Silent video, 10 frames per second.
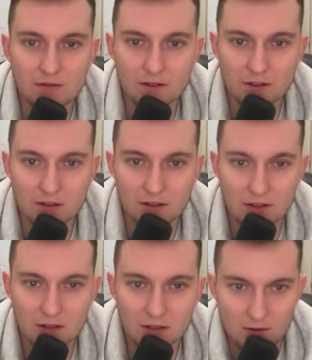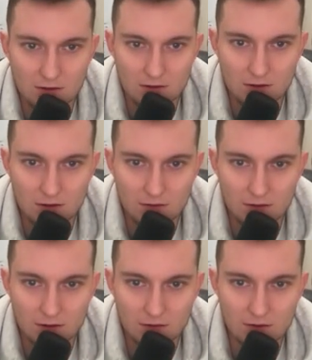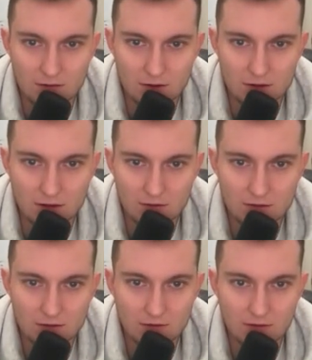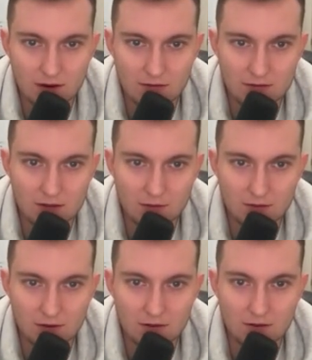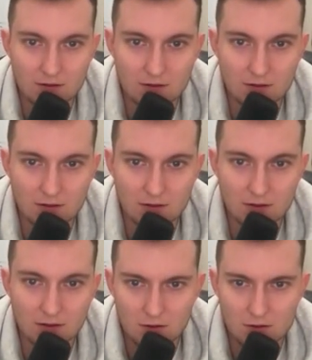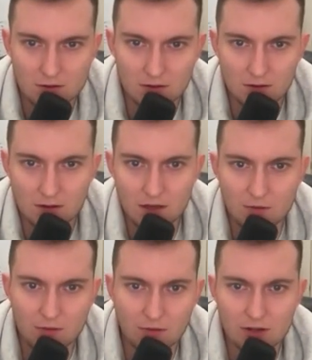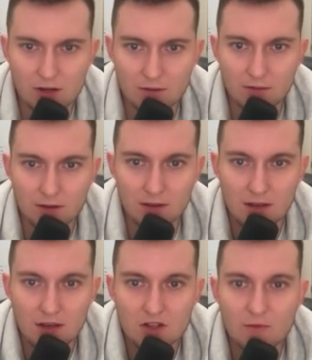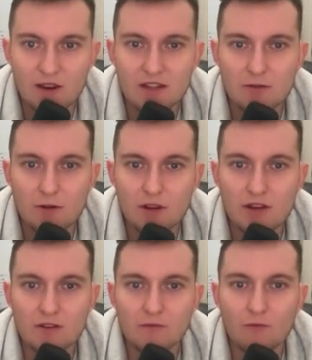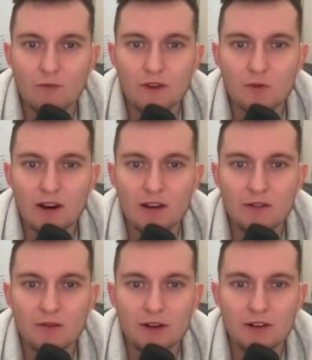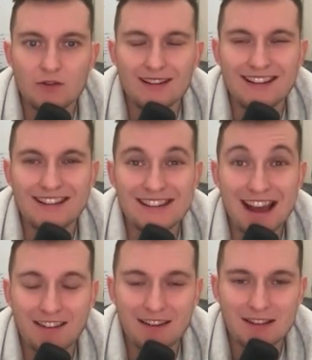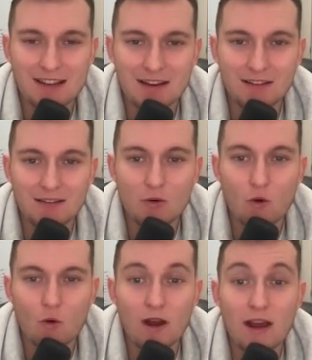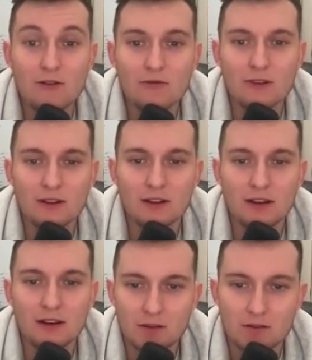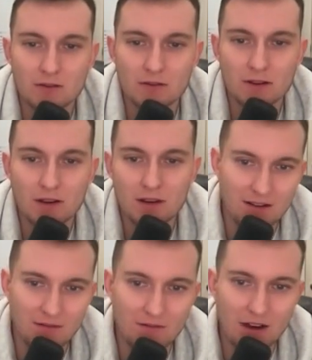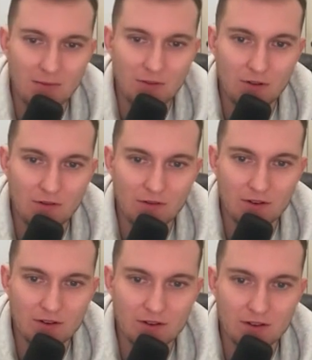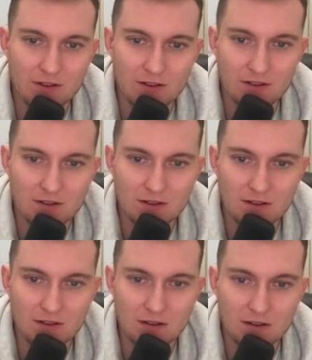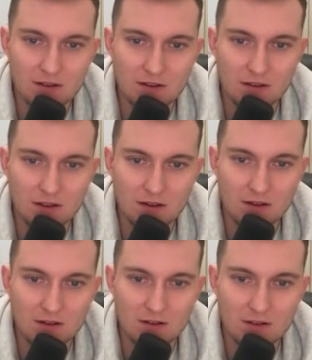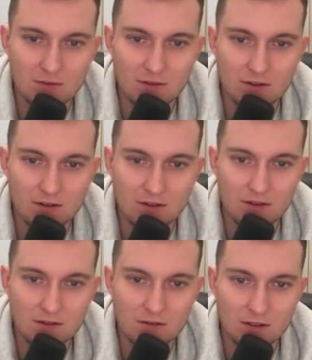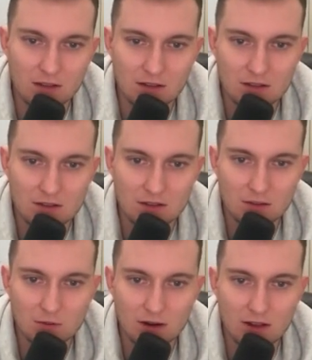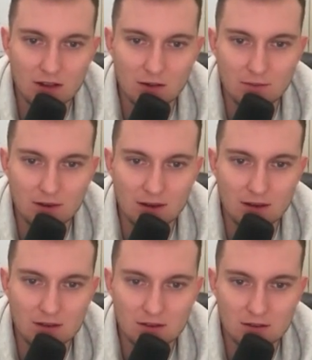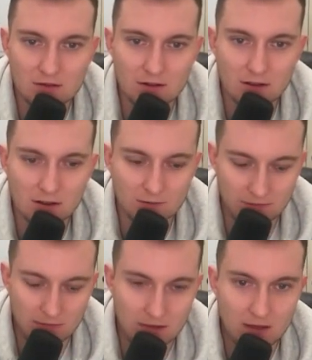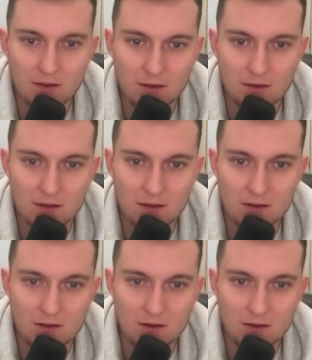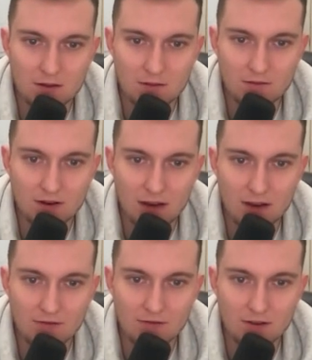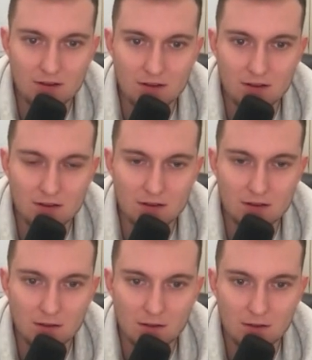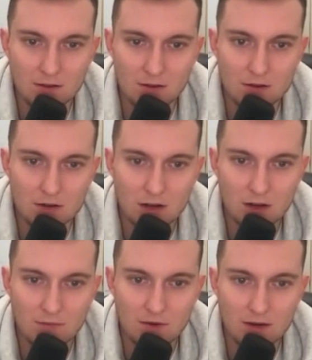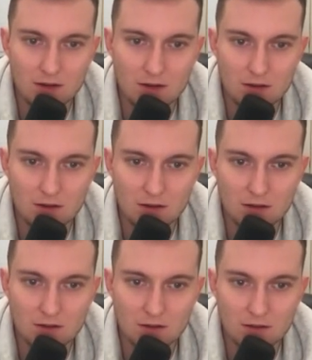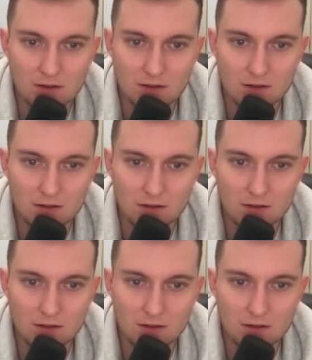for good. Here's how to fix your workshop, which is firebeans.grader.s collection. Struggling to keep your workshop clean. So basically what we could do, this is why you don't want to do it exactly, exactly. What I really like, create five more versions uh, that are similar to this. This is what I like the best right here here's five reasons the Shop Nation Dust Collector.